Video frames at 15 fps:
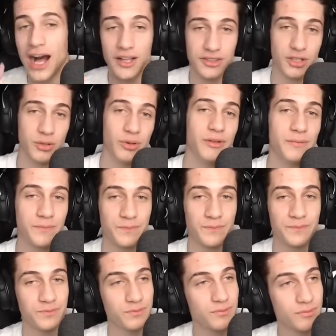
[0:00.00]
I'll do it.
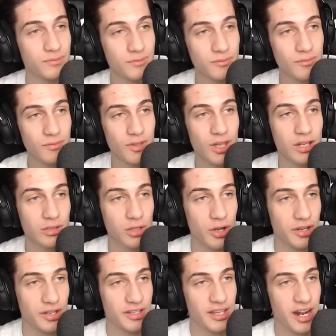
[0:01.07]

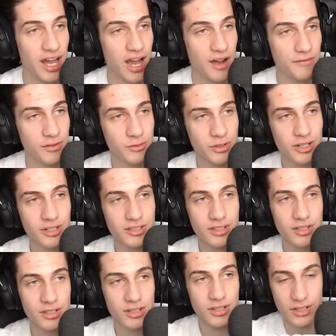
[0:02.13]
Look, can I offer for it?
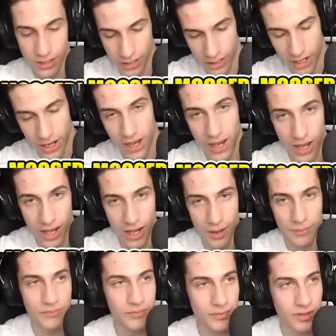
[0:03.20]

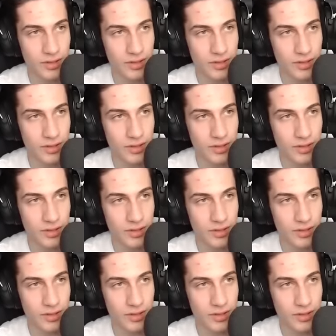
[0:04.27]
Um,